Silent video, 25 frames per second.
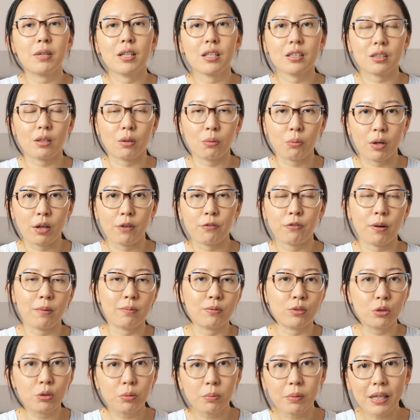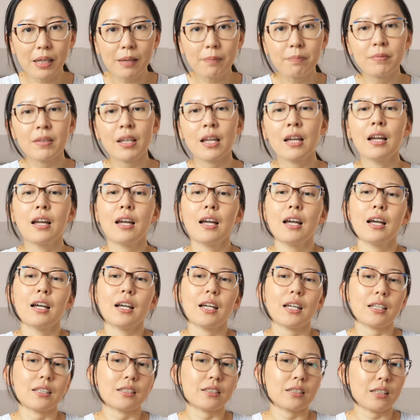minutes away from Dublin.
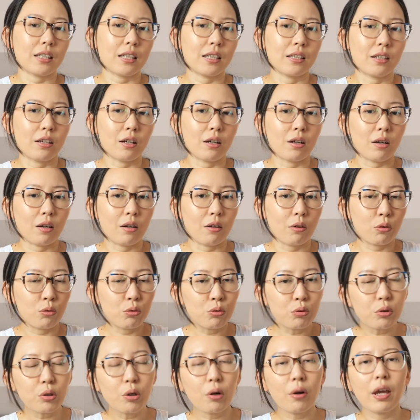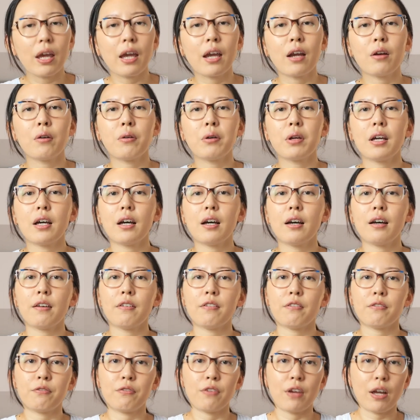It's in a rural
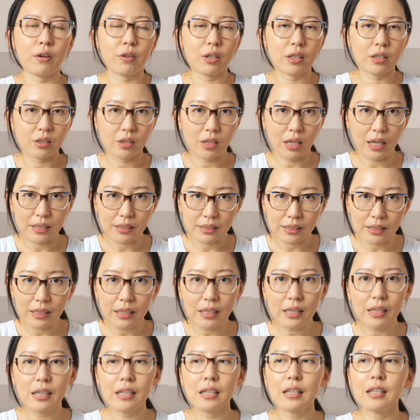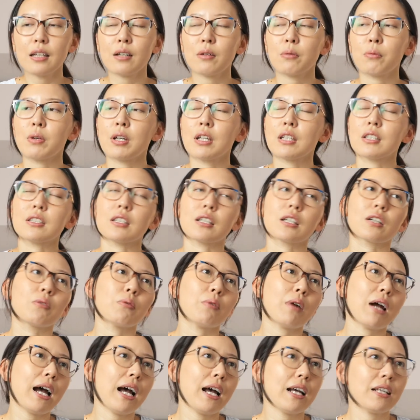area, very tranquil, with
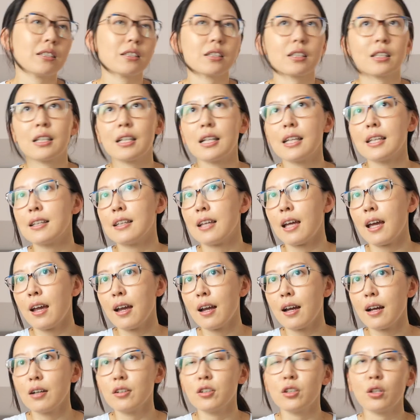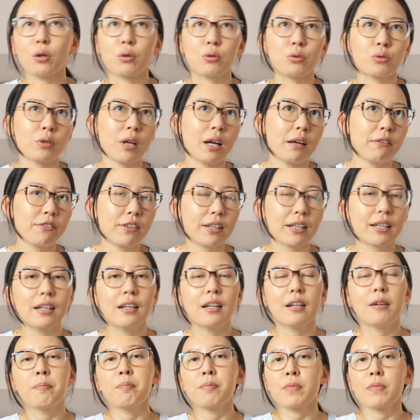grass, clean air, no traffic.